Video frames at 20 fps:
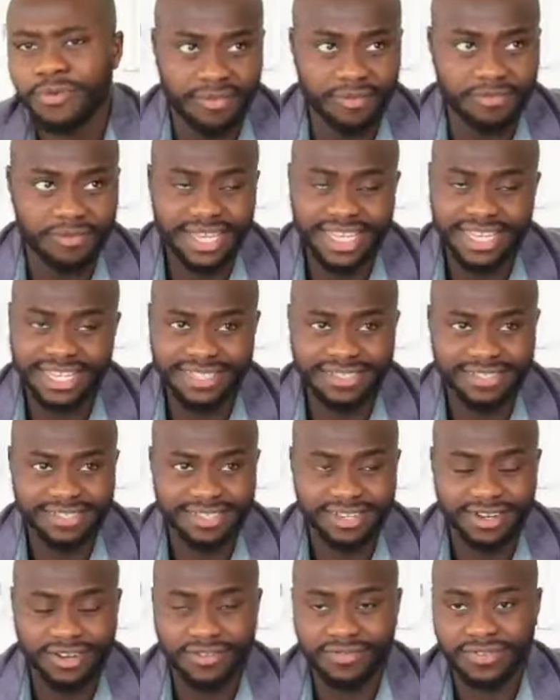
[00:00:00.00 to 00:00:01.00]
For me,
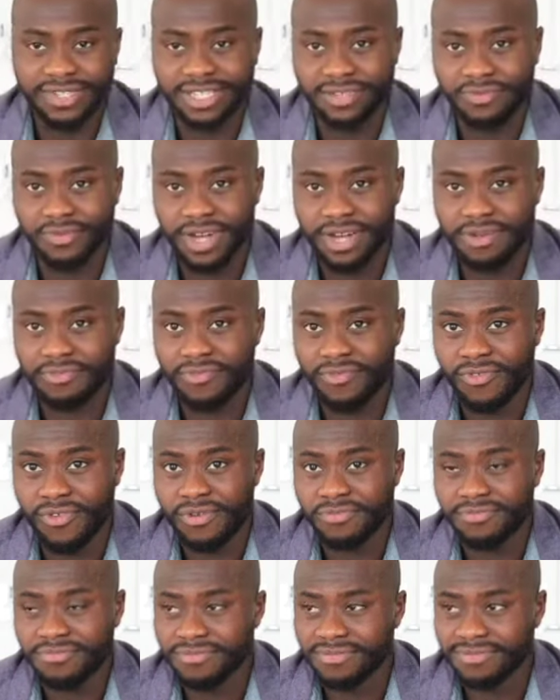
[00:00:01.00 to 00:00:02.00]
obviously where I'm
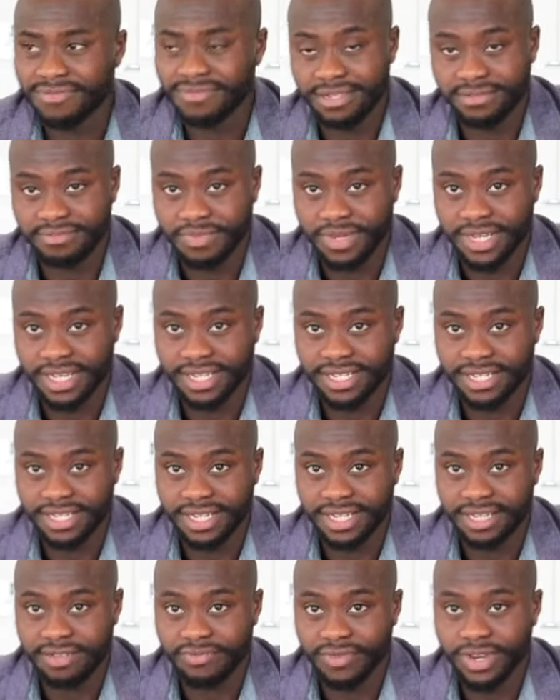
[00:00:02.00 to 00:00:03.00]
from, and being
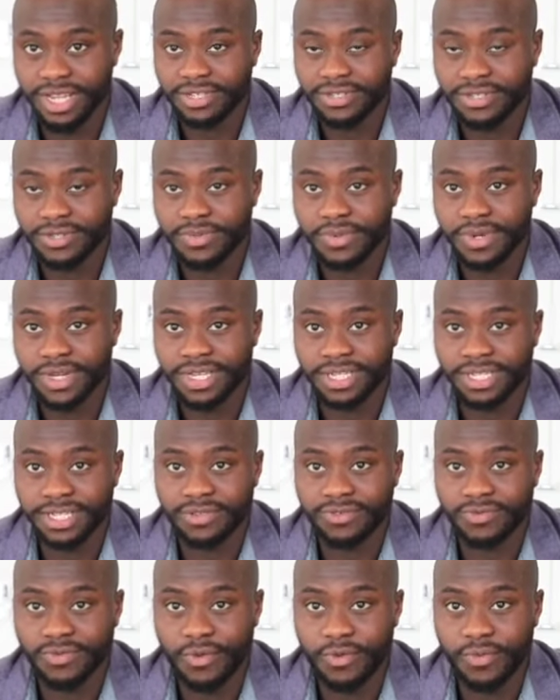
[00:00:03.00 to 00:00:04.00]
a religious person
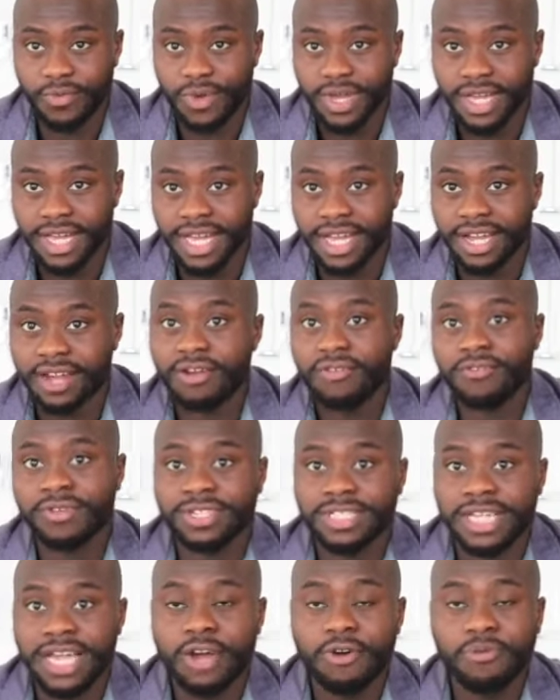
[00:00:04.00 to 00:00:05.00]
as well, we're
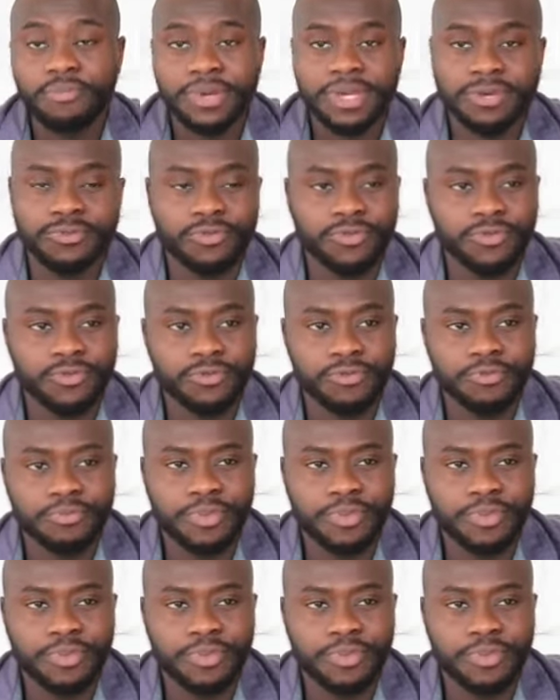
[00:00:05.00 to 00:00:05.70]
encouraged to help people.